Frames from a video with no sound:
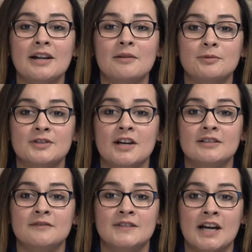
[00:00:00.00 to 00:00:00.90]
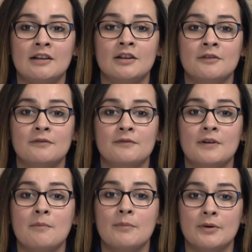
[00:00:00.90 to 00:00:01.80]
and productive dialogue
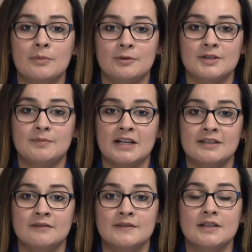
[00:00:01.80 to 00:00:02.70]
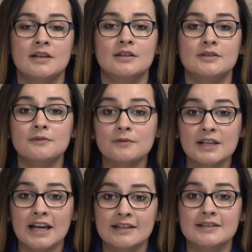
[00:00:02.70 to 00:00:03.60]
from both perspectives. Don't
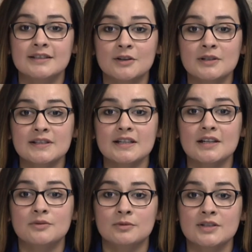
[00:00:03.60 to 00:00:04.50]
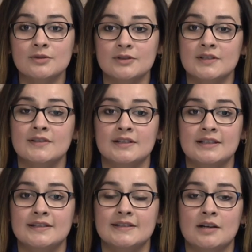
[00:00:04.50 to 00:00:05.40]
forget, the OAC has resources on
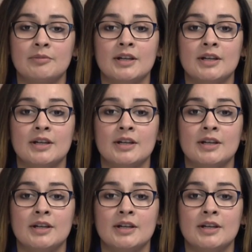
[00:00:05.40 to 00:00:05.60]
this topic: